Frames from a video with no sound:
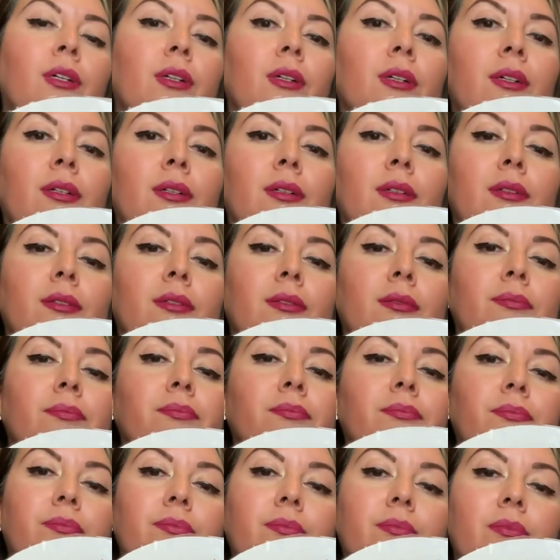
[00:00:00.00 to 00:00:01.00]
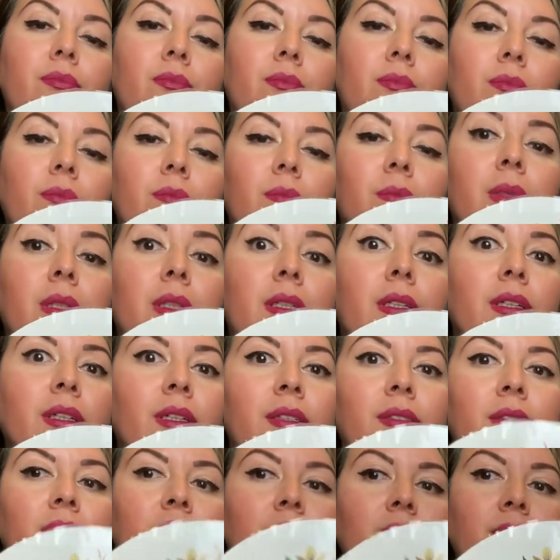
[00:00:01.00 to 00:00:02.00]
Um, but
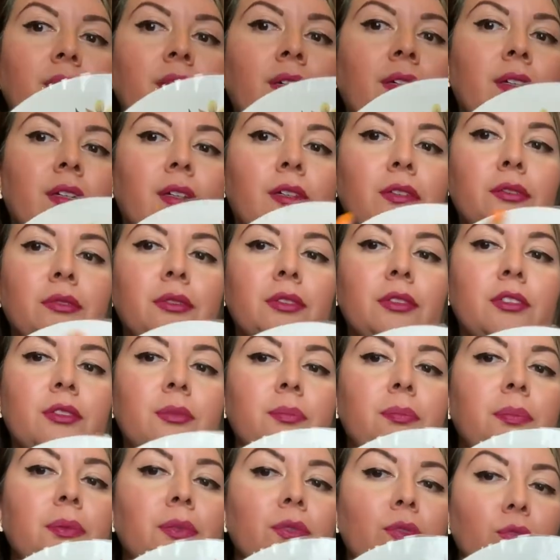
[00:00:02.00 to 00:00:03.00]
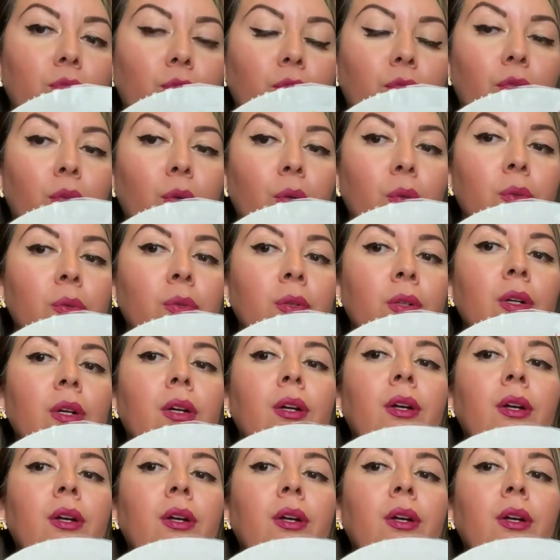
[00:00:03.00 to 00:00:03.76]
yes, the color is beautiful.